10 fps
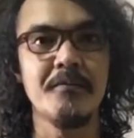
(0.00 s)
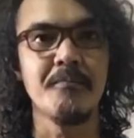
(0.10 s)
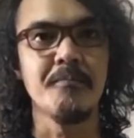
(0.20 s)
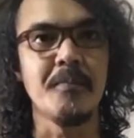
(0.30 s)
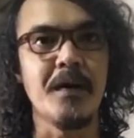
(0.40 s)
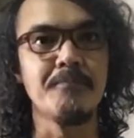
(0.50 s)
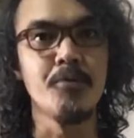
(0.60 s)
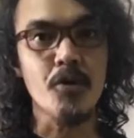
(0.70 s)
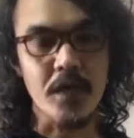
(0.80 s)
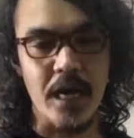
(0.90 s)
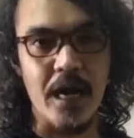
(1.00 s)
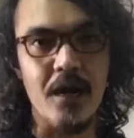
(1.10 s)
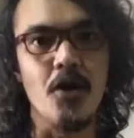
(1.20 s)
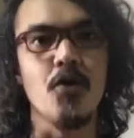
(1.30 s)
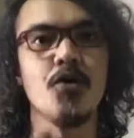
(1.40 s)
ma-book ka
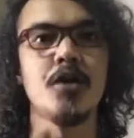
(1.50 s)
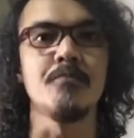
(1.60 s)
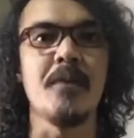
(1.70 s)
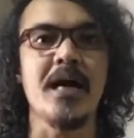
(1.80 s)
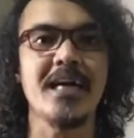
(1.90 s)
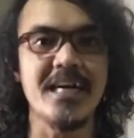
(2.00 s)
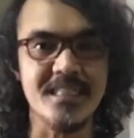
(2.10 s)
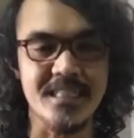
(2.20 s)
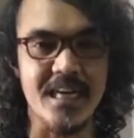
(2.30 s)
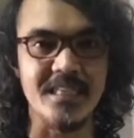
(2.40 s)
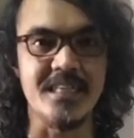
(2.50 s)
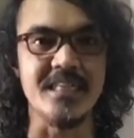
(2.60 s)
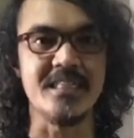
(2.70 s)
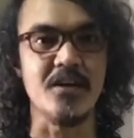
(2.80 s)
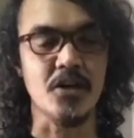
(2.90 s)
or ma-cast ka sa
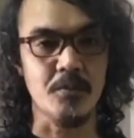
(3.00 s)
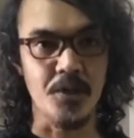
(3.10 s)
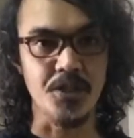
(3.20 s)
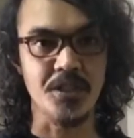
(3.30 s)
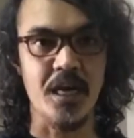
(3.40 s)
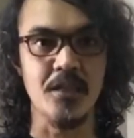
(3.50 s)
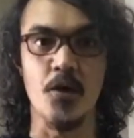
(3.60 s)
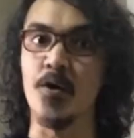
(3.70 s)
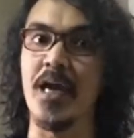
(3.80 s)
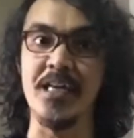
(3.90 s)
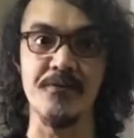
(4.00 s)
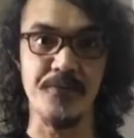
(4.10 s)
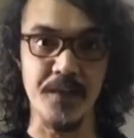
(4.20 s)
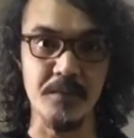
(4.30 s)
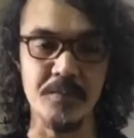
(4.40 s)
isang commercial or any
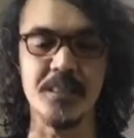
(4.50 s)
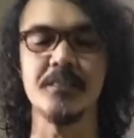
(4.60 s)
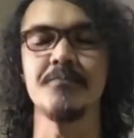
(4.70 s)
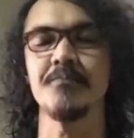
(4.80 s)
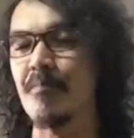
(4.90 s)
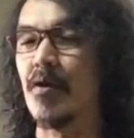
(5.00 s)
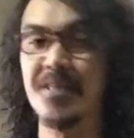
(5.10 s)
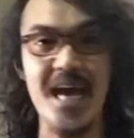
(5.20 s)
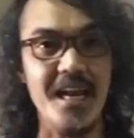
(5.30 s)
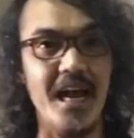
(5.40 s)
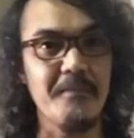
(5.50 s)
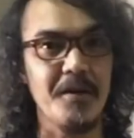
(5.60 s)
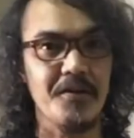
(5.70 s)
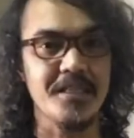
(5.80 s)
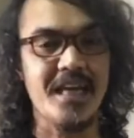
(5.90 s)
films. Pero dahil nga
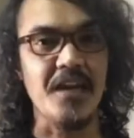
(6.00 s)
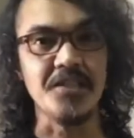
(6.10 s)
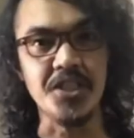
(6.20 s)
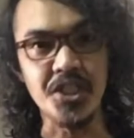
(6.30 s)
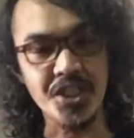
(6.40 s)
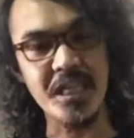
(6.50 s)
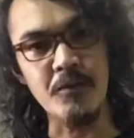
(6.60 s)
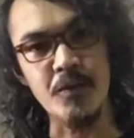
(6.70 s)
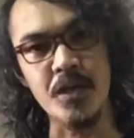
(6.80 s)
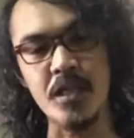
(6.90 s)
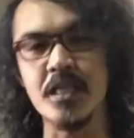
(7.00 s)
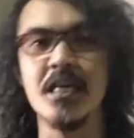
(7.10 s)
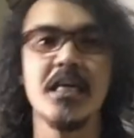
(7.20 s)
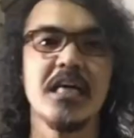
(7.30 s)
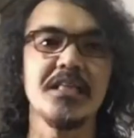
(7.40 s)
meron na tayong digital world,
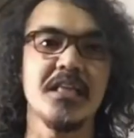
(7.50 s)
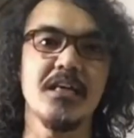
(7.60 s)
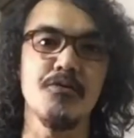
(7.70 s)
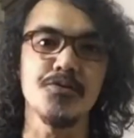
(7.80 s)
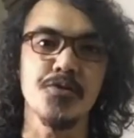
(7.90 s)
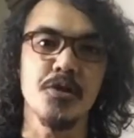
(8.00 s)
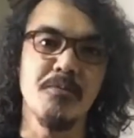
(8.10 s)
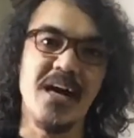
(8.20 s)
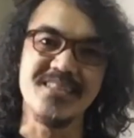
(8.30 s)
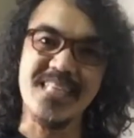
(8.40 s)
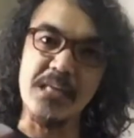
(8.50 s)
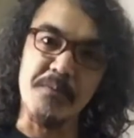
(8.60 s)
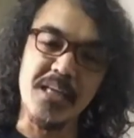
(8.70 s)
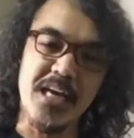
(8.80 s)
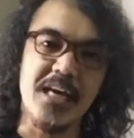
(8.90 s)
hindi na uso yung mga tape na
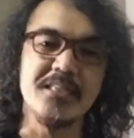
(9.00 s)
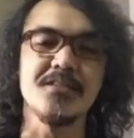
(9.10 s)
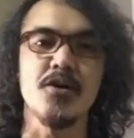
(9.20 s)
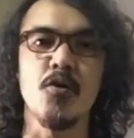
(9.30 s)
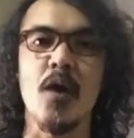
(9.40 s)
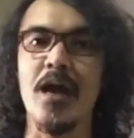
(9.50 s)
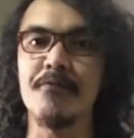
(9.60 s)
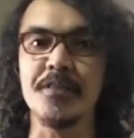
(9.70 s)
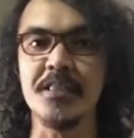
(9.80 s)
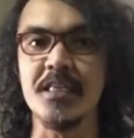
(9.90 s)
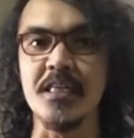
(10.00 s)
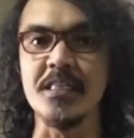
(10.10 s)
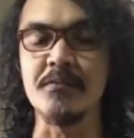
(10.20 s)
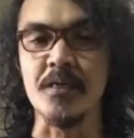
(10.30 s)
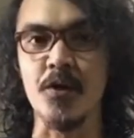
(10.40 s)
yan, so everything
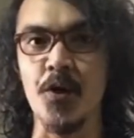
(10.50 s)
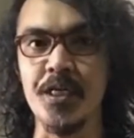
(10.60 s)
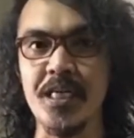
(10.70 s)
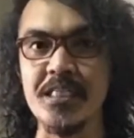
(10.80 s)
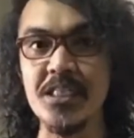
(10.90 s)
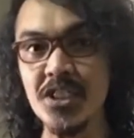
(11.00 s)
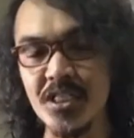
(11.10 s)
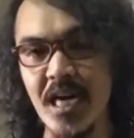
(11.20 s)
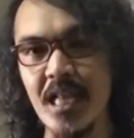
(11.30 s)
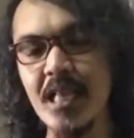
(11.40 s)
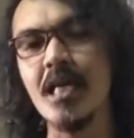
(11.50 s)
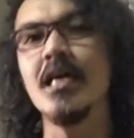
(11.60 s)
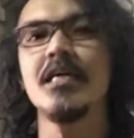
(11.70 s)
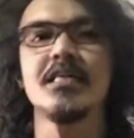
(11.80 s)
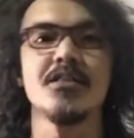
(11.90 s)
is recorded digital,
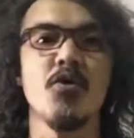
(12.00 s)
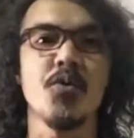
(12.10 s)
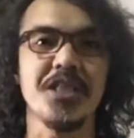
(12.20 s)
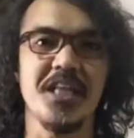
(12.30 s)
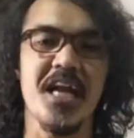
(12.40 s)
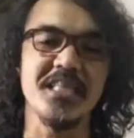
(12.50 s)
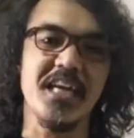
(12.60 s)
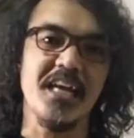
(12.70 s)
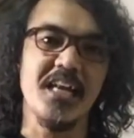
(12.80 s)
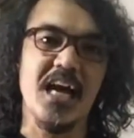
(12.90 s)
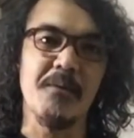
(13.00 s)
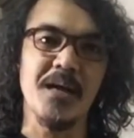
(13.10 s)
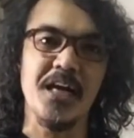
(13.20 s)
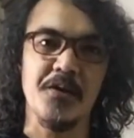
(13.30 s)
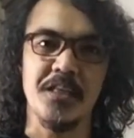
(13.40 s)
so hindi natin kailangan
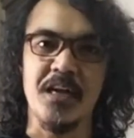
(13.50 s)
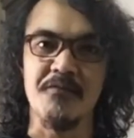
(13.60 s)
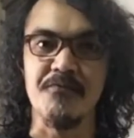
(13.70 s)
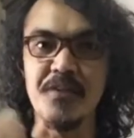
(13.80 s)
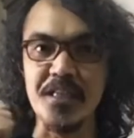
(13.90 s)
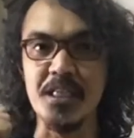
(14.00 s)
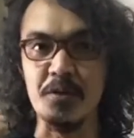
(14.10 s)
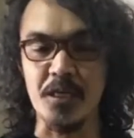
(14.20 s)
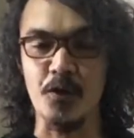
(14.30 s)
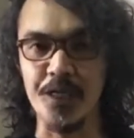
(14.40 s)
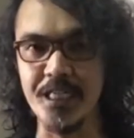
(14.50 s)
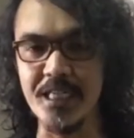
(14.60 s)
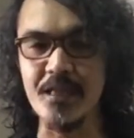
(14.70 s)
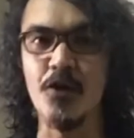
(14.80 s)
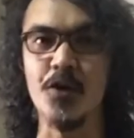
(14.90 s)
magkaroon ng video
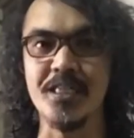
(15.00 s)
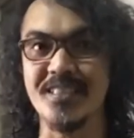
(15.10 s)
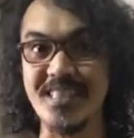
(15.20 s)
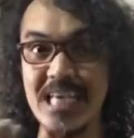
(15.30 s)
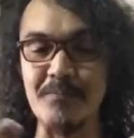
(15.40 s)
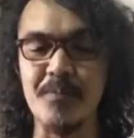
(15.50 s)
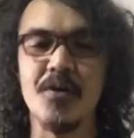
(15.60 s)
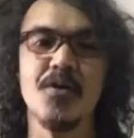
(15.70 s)
recording or tape